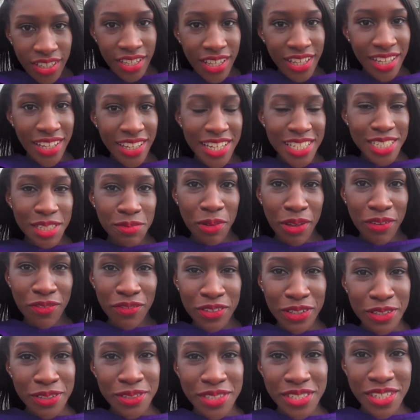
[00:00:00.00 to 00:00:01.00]

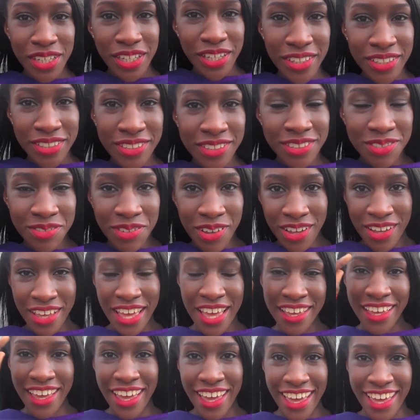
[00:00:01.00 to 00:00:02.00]
Elizabeth Newton,
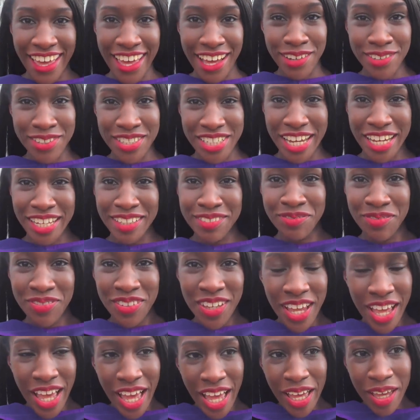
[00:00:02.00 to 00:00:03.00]
aka LJ.
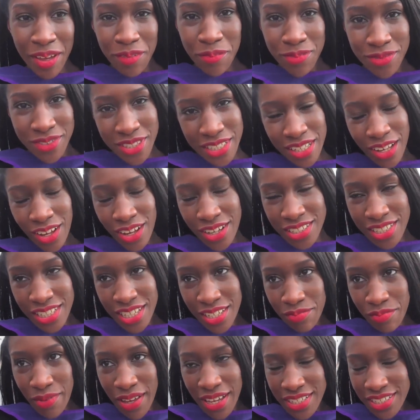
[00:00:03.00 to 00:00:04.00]
I
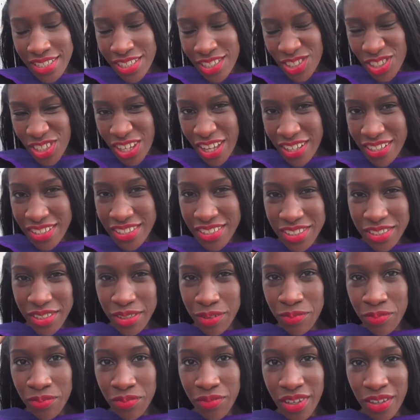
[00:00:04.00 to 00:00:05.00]
did magazine
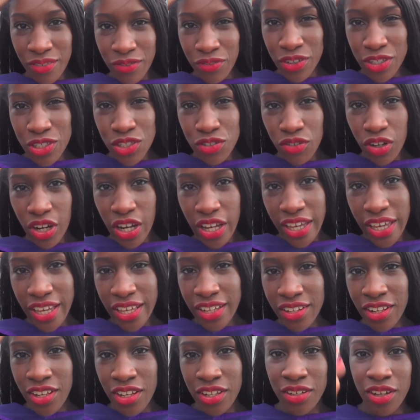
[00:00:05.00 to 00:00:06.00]
journalism and feature
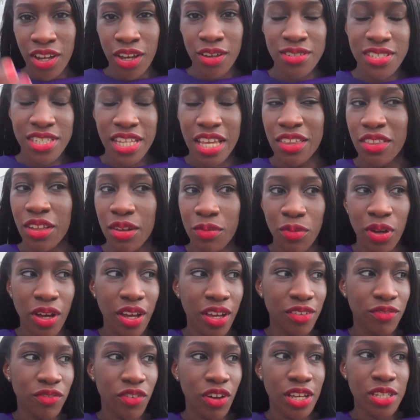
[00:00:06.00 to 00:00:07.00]
writing, and I'll say that
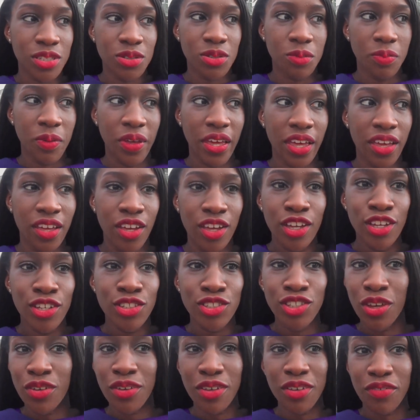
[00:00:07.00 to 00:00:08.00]
my advice would be
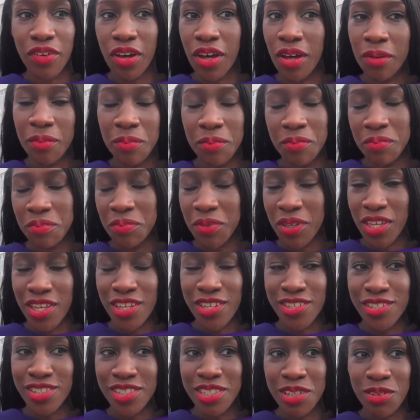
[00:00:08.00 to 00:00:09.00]
don't give up,
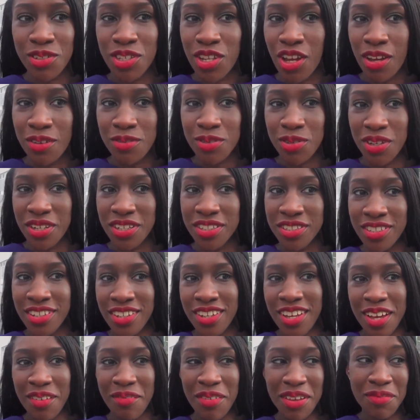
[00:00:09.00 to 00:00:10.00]
because there were times when,
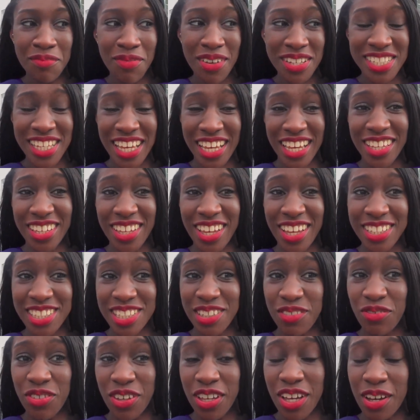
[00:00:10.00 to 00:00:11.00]
I mean, my second year, I
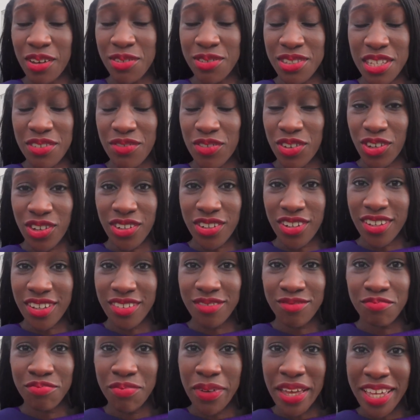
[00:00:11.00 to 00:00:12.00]
didn't think I was even going
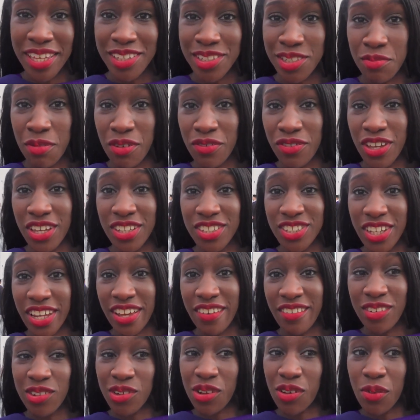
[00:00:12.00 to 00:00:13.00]
to make it to my third
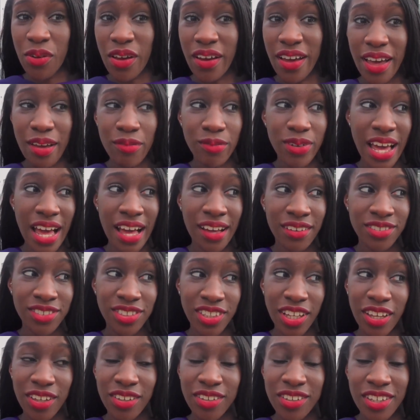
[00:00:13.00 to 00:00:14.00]
year, and look where I am now.
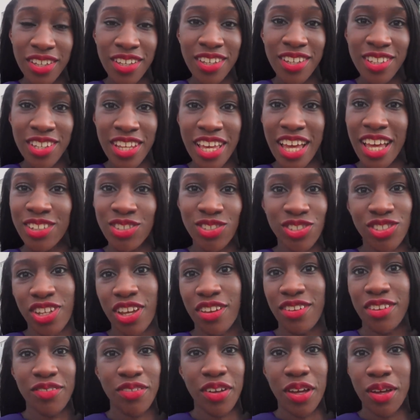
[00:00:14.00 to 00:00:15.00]
So yeah, just
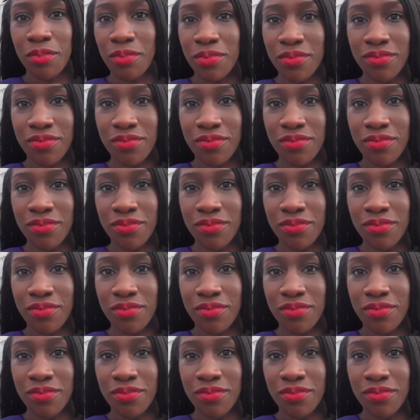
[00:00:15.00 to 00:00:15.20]
don't give up.